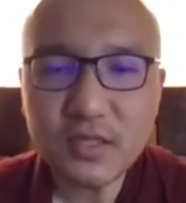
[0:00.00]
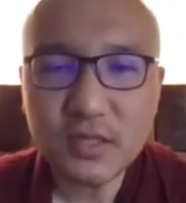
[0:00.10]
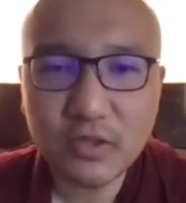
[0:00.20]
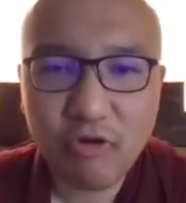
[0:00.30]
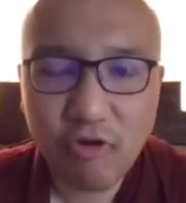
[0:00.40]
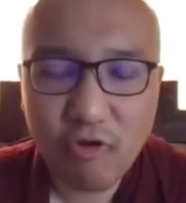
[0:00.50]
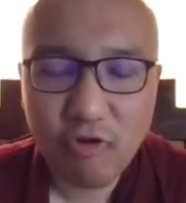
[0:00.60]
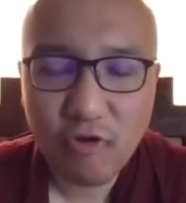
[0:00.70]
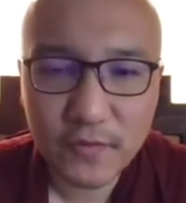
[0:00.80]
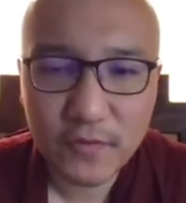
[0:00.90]

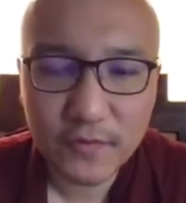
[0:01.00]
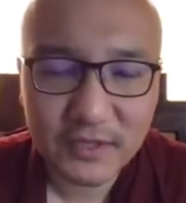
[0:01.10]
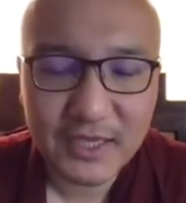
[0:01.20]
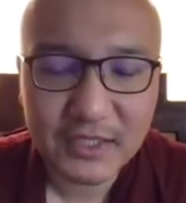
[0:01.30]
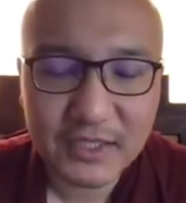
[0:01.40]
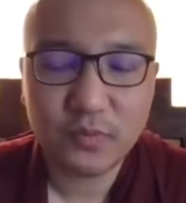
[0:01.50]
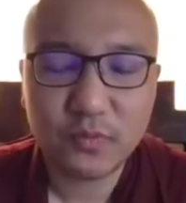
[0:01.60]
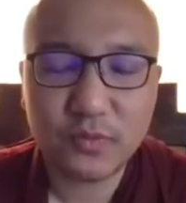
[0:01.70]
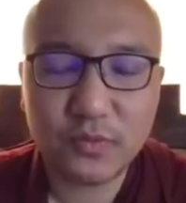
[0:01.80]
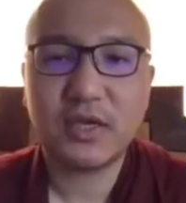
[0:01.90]
last week
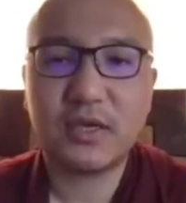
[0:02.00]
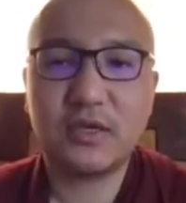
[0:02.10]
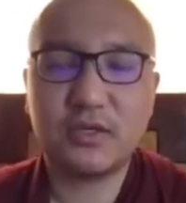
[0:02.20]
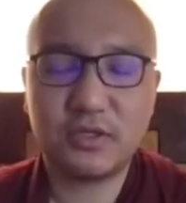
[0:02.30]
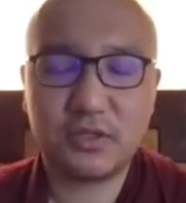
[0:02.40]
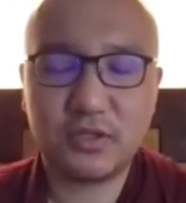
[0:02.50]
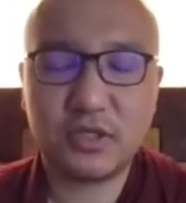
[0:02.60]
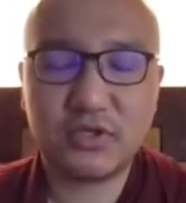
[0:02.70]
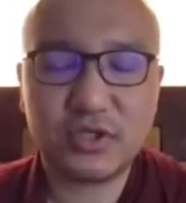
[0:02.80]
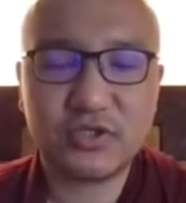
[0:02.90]
we
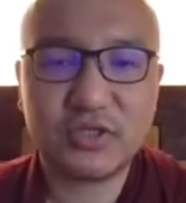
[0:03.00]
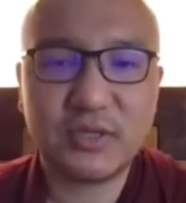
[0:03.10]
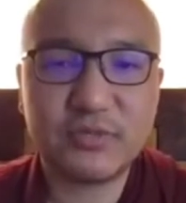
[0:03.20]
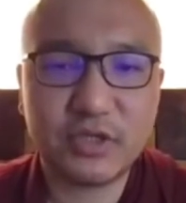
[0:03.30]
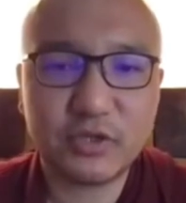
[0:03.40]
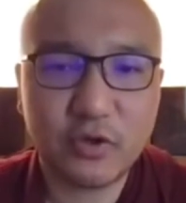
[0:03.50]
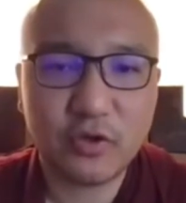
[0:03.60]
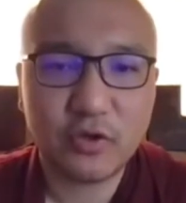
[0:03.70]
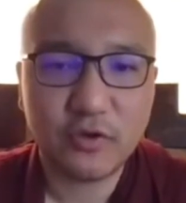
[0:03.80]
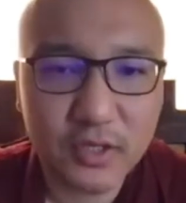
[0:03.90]
touched the subject
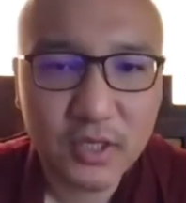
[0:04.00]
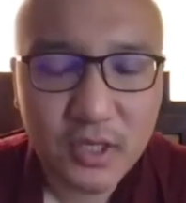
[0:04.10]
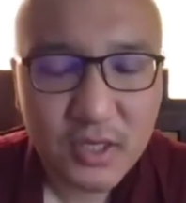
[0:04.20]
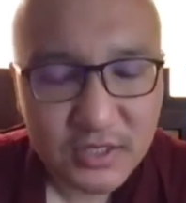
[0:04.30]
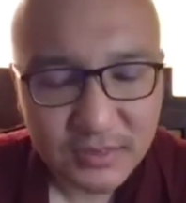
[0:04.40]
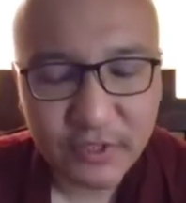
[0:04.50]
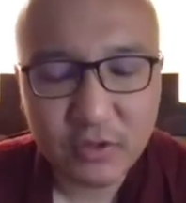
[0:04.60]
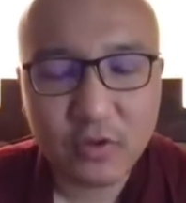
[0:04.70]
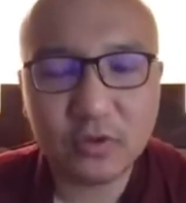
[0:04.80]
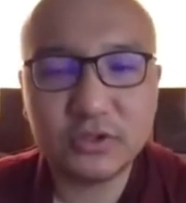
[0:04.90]
of something
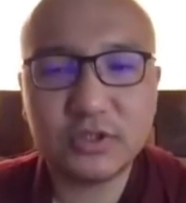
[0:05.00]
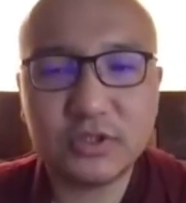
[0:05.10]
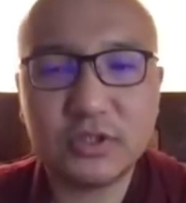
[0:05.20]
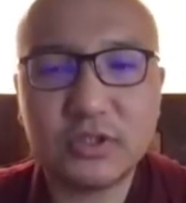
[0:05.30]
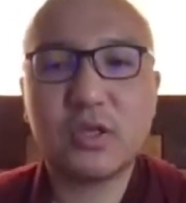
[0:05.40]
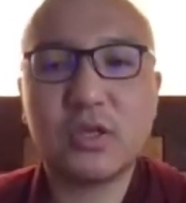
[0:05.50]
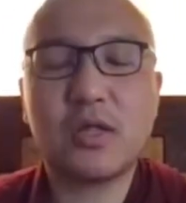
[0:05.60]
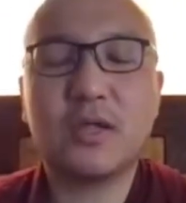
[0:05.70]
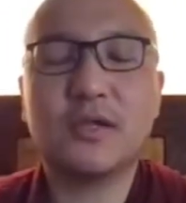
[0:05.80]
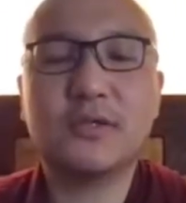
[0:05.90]
called
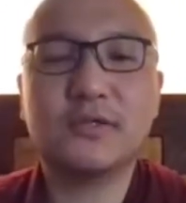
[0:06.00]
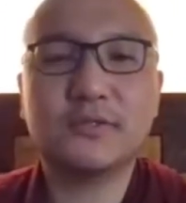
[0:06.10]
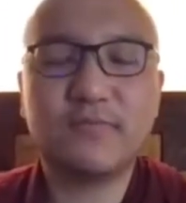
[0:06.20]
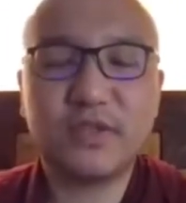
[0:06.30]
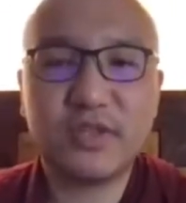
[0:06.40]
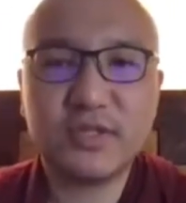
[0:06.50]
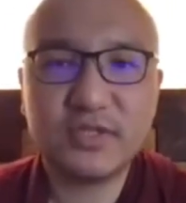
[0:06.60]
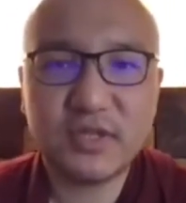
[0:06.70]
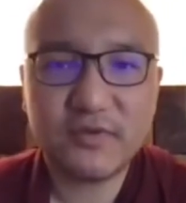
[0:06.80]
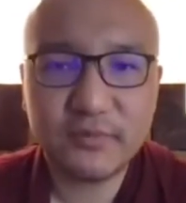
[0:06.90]
the
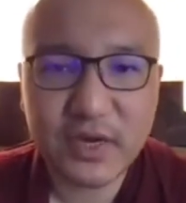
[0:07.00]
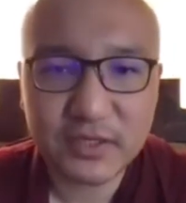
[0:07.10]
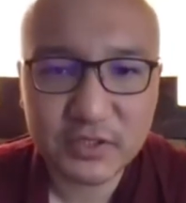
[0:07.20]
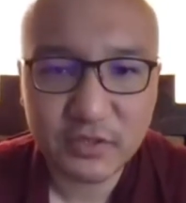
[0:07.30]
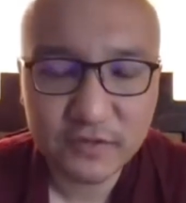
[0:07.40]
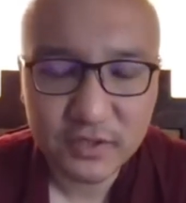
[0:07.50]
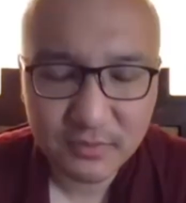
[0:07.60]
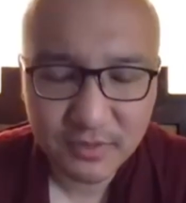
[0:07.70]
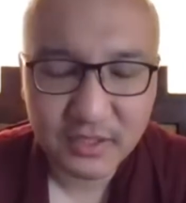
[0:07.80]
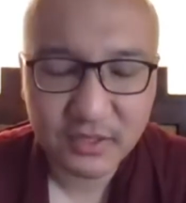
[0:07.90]
37 practice of
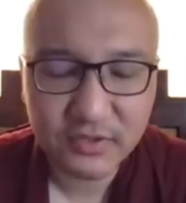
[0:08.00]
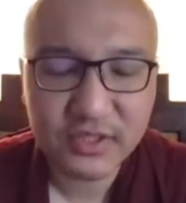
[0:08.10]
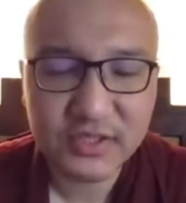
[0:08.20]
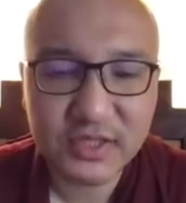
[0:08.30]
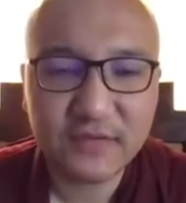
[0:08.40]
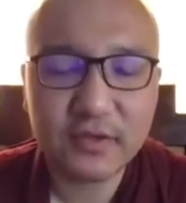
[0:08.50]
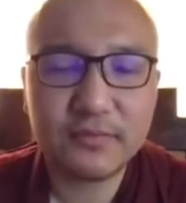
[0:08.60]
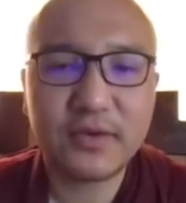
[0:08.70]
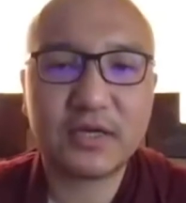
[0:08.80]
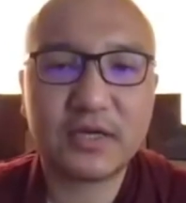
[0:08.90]
37
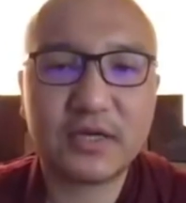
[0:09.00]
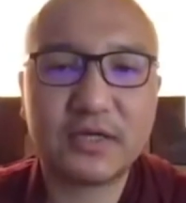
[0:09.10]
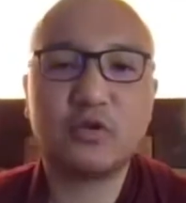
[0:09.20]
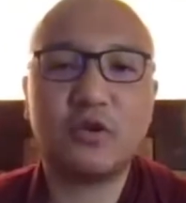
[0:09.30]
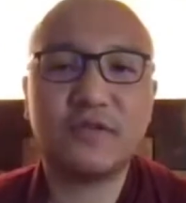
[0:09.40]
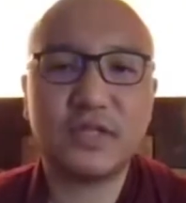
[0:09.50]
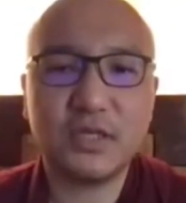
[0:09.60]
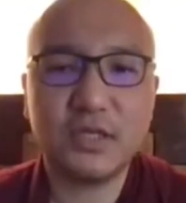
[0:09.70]
practices of the